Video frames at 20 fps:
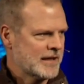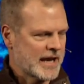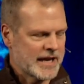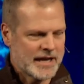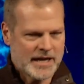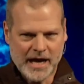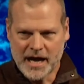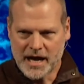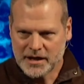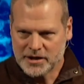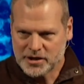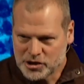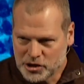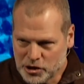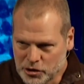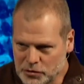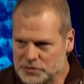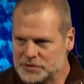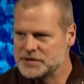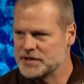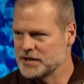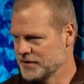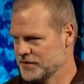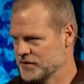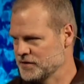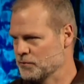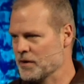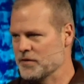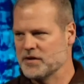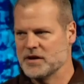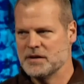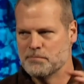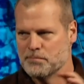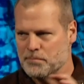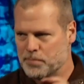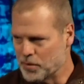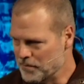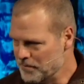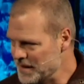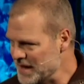that God uses, whether he
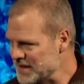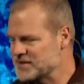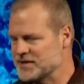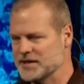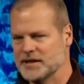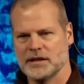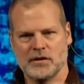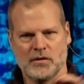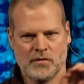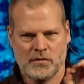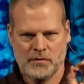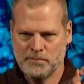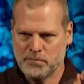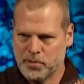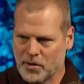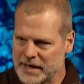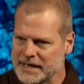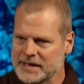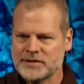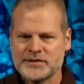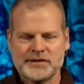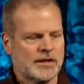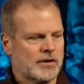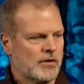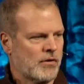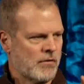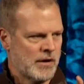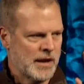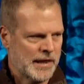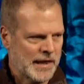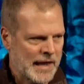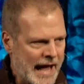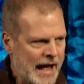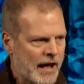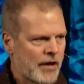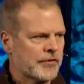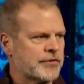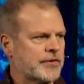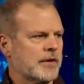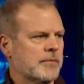permits it or brings it or
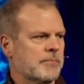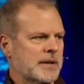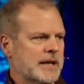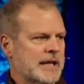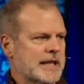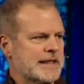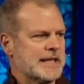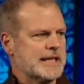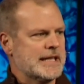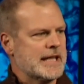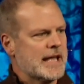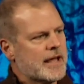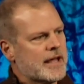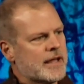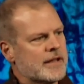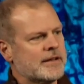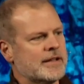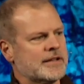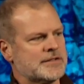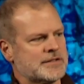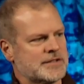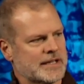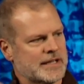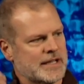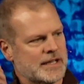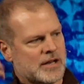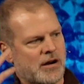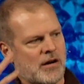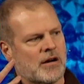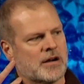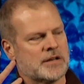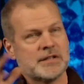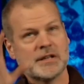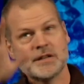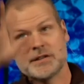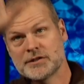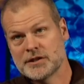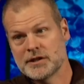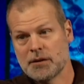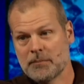allows it, but in the end, it's to get our
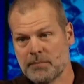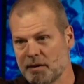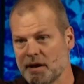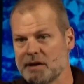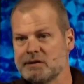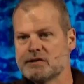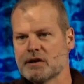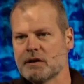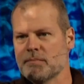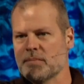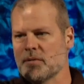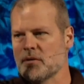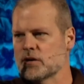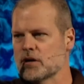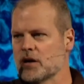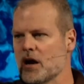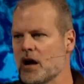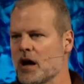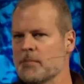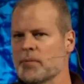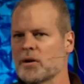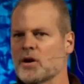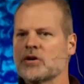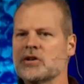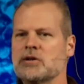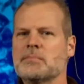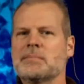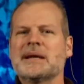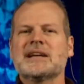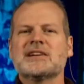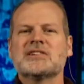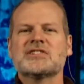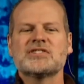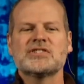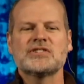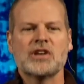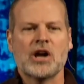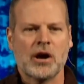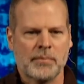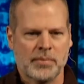attention and place it upon God. But are you being
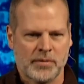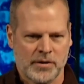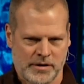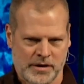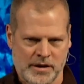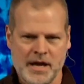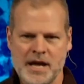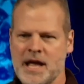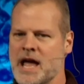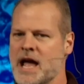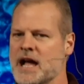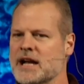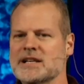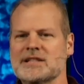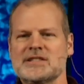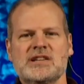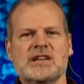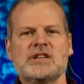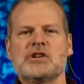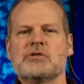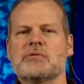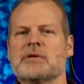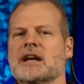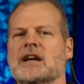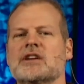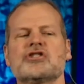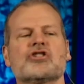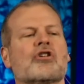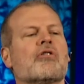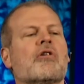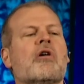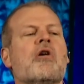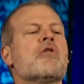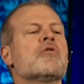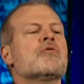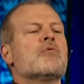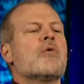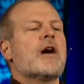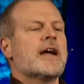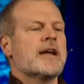stubborn and continuing in your
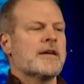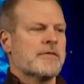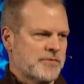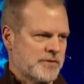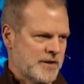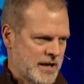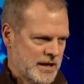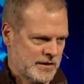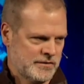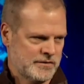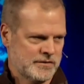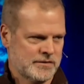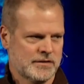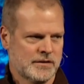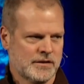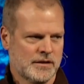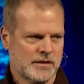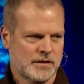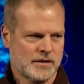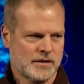own way of things?